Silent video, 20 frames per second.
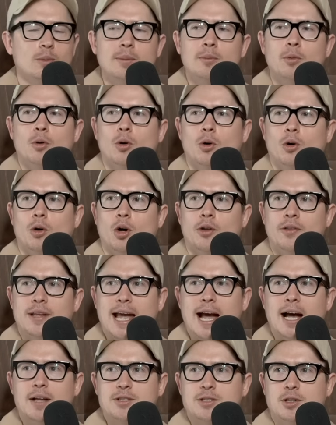bit more on
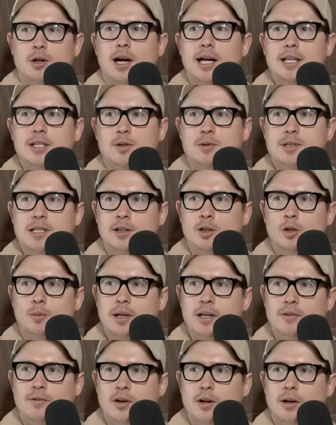the outside. So he's a little
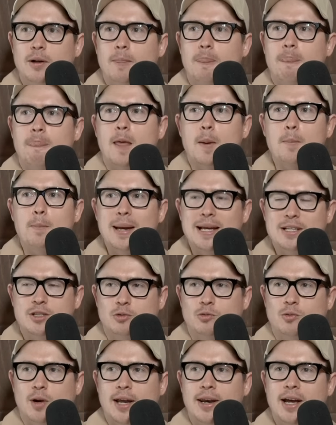bit of a, a
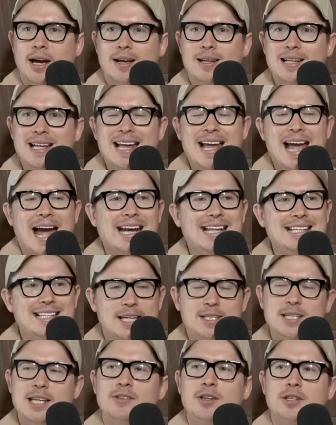better runner and he
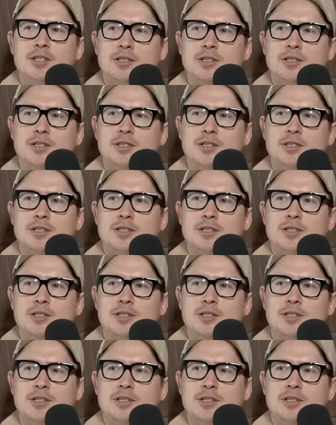does hit the